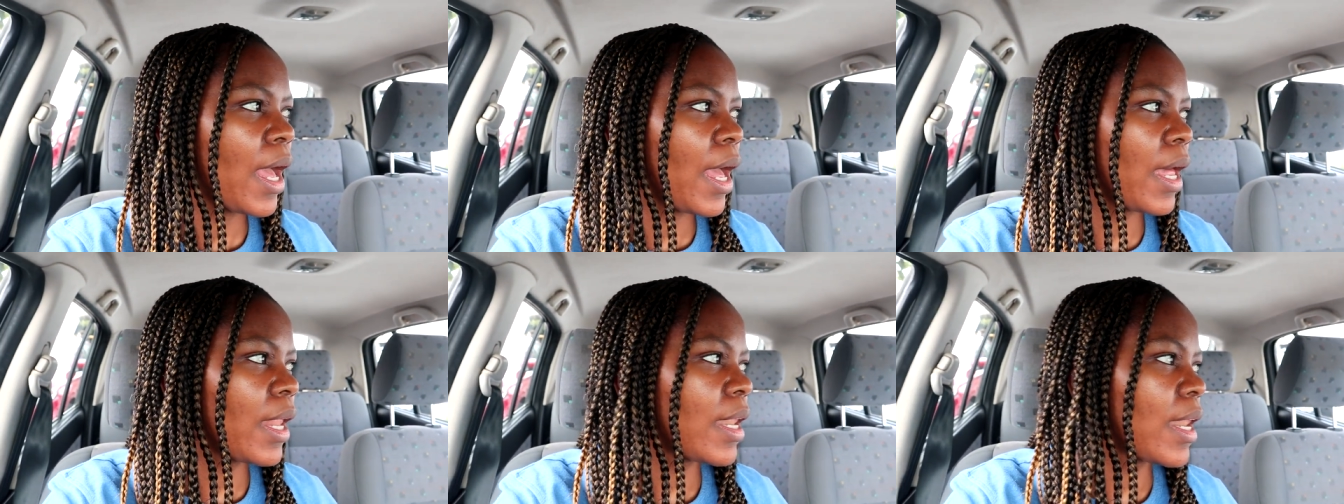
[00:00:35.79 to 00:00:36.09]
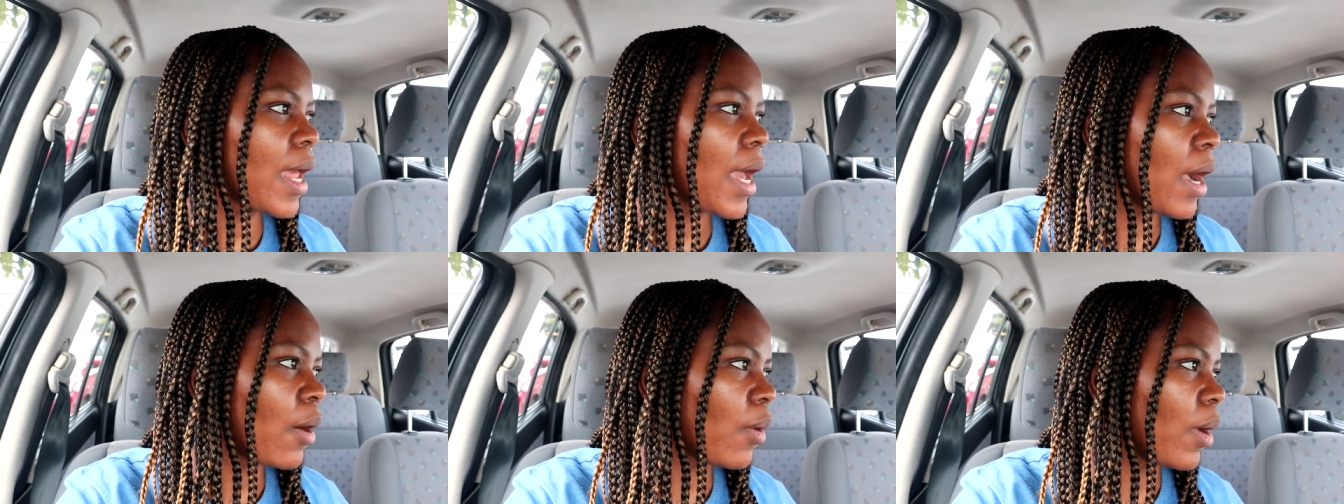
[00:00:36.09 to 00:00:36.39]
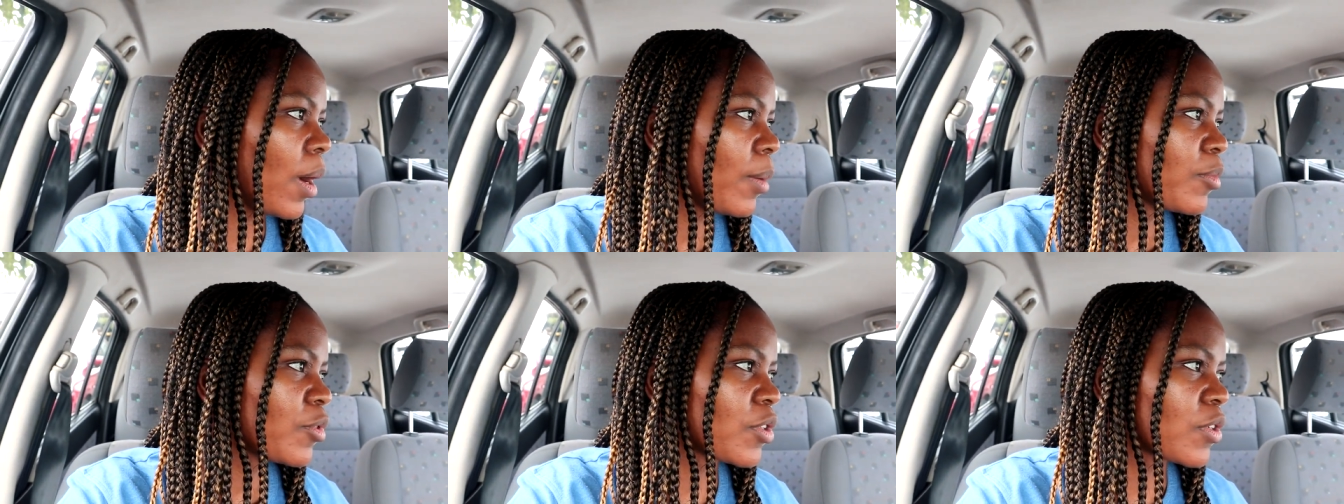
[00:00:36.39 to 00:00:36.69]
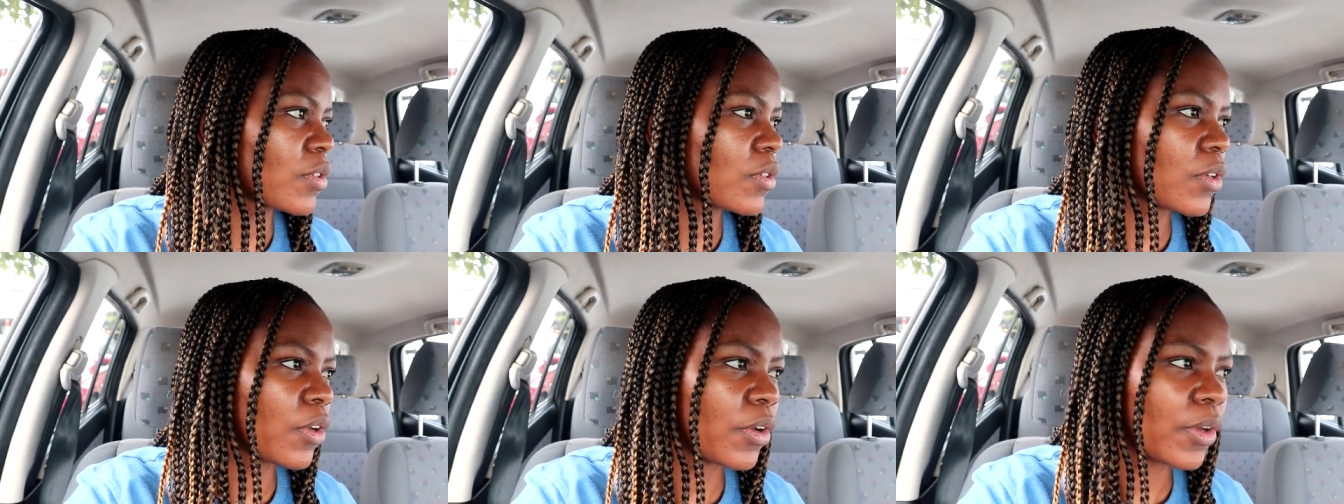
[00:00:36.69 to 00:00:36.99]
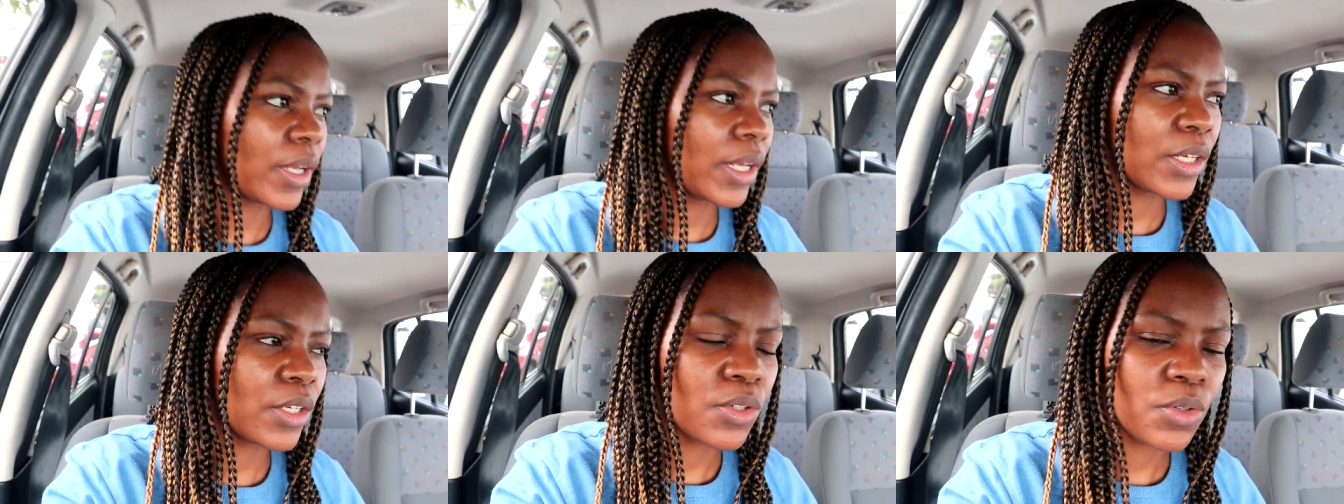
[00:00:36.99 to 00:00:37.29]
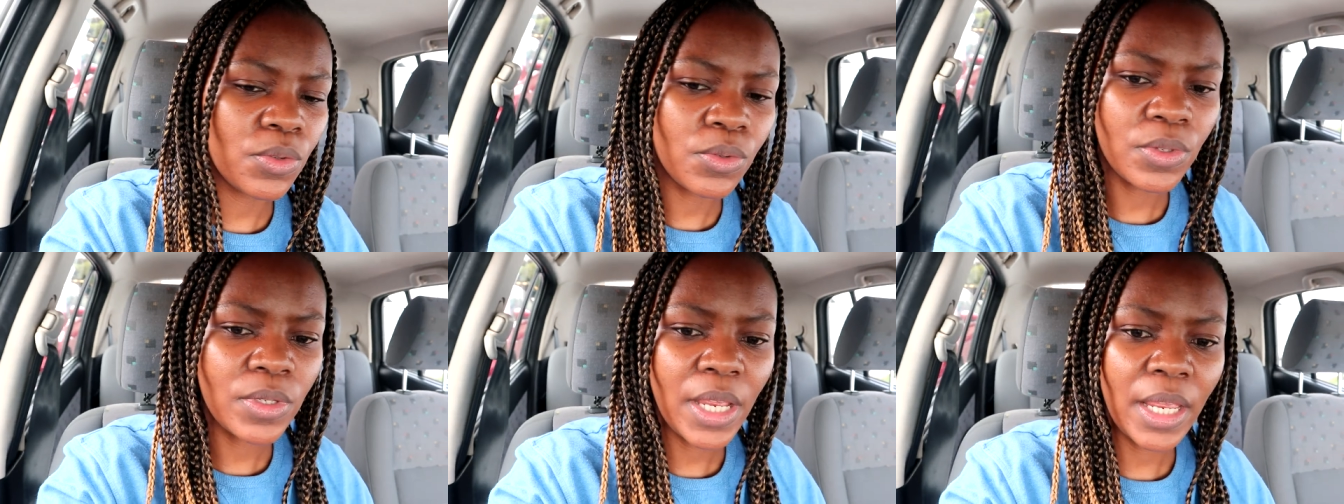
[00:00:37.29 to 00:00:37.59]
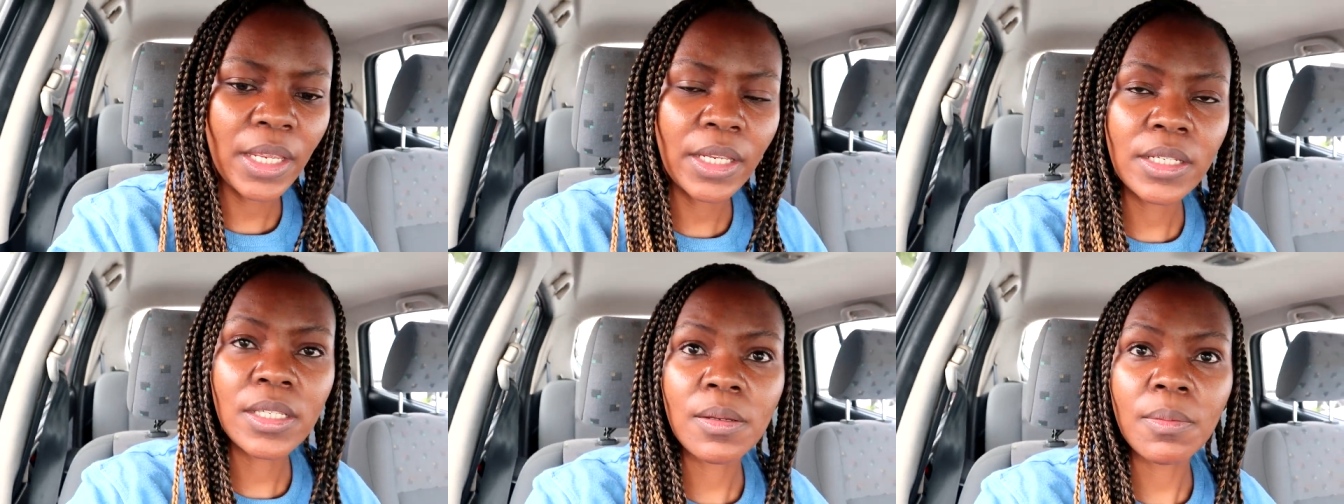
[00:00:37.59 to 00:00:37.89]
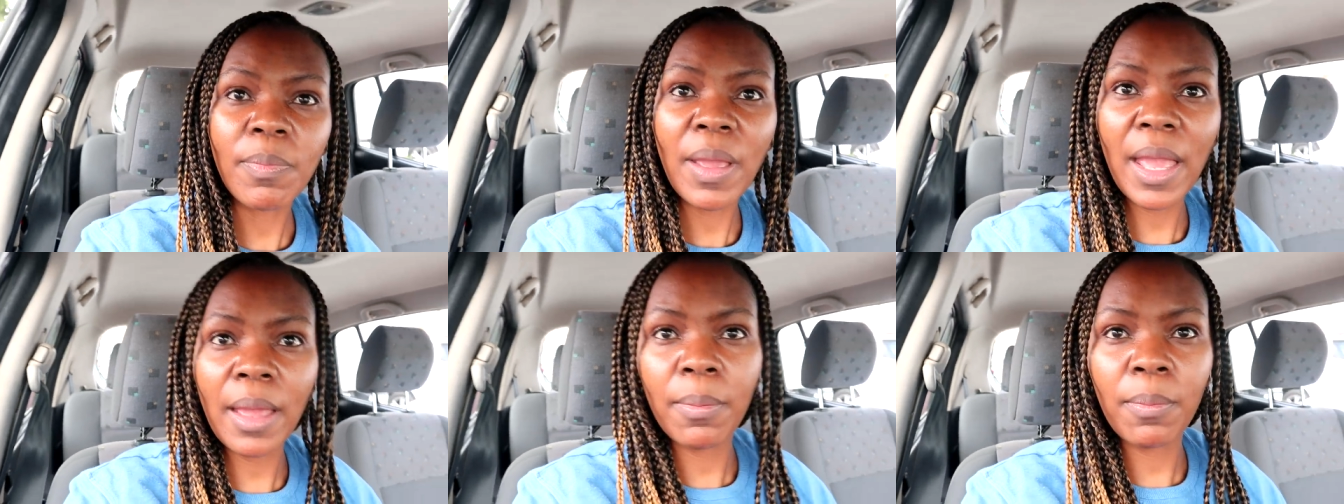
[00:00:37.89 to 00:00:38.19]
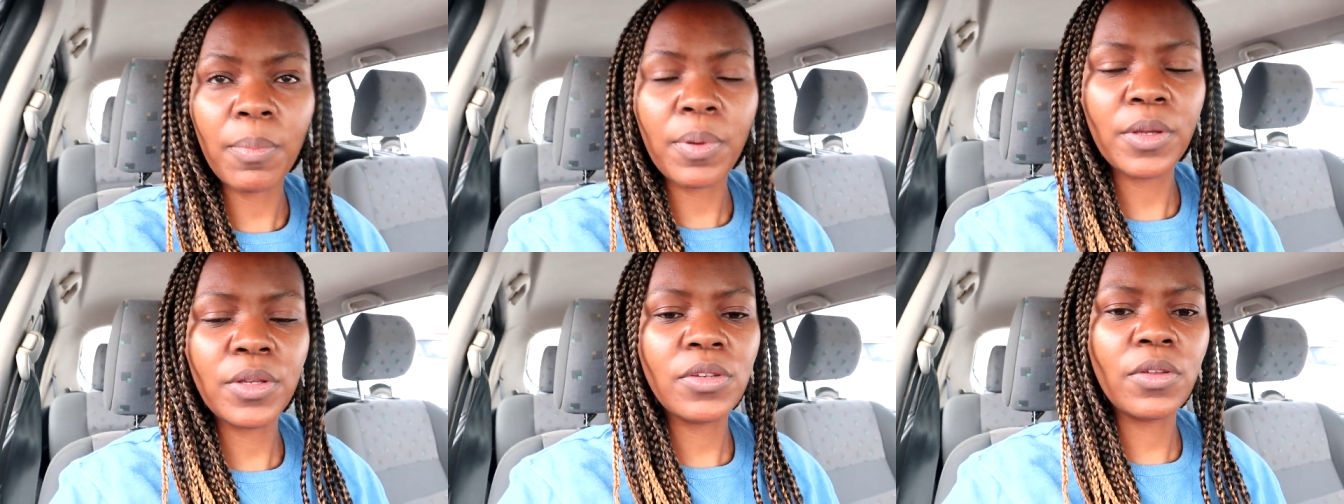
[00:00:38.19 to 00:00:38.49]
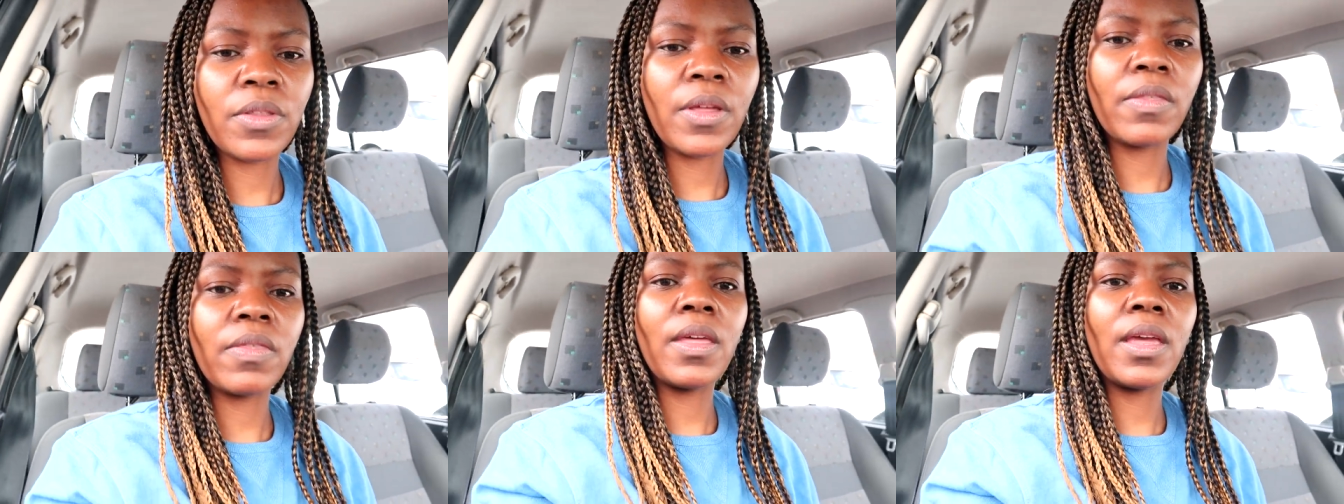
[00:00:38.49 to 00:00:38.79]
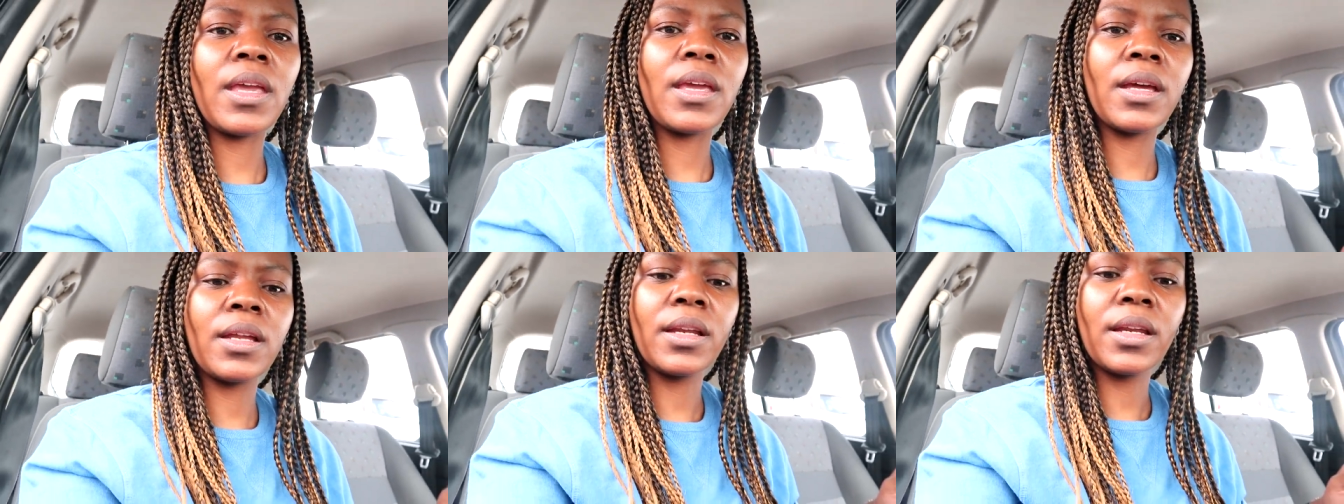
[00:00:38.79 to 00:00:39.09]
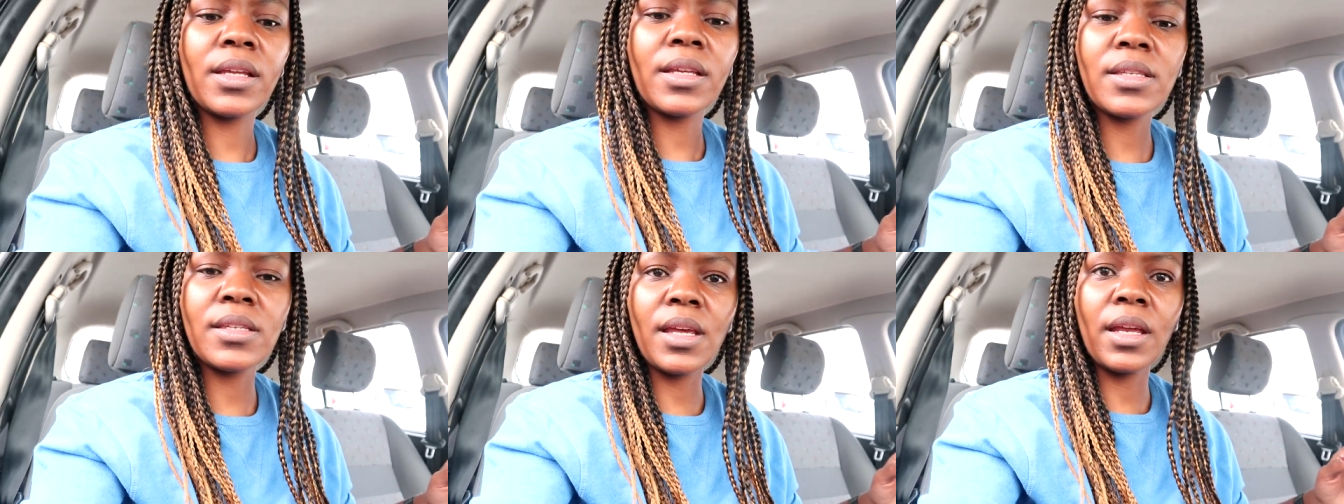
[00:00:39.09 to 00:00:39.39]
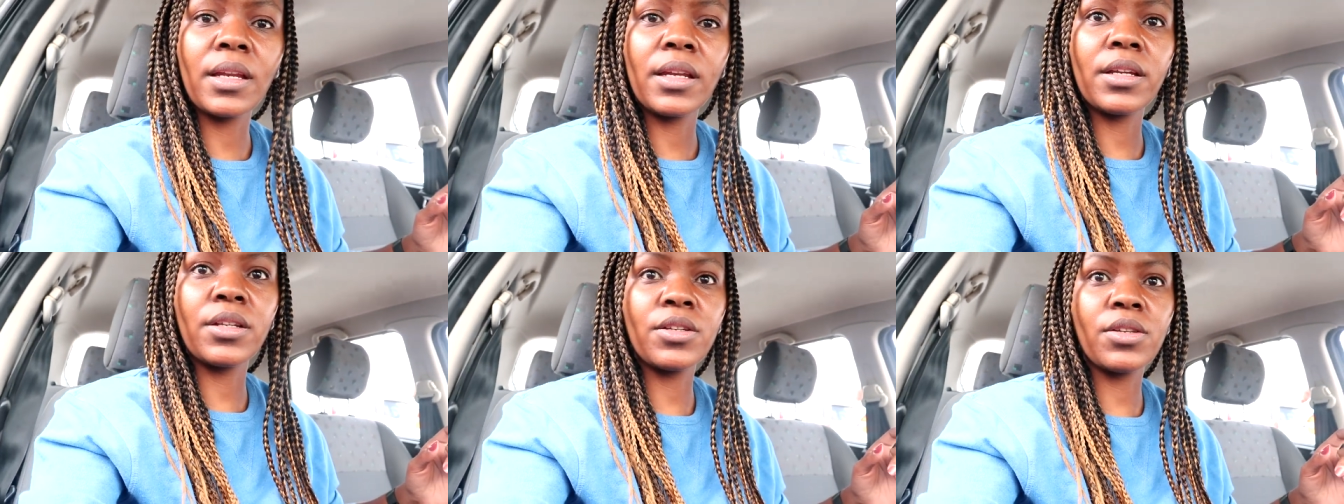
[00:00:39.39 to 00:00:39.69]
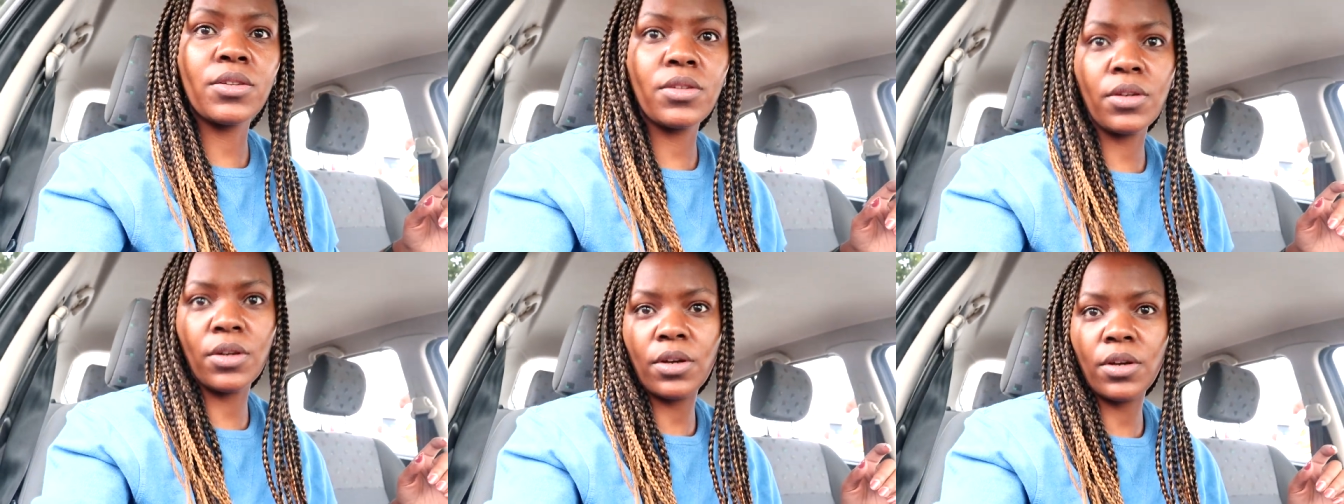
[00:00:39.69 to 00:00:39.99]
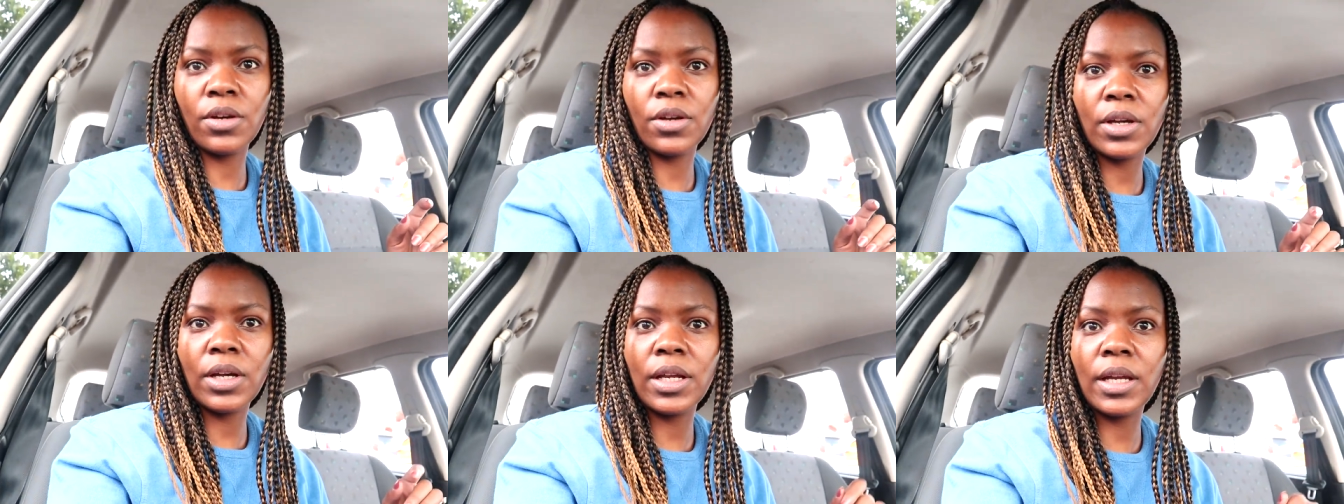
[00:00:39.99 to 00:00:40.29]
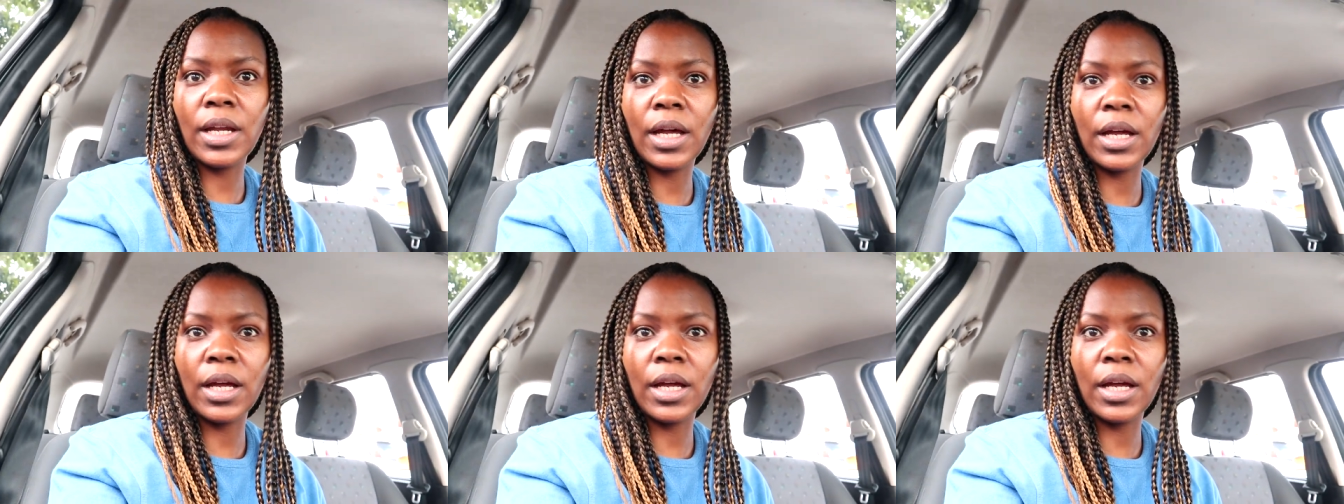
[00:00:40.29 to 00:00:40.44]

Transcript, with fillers: and now I'm just going to take it to Pip so that they can send it to her in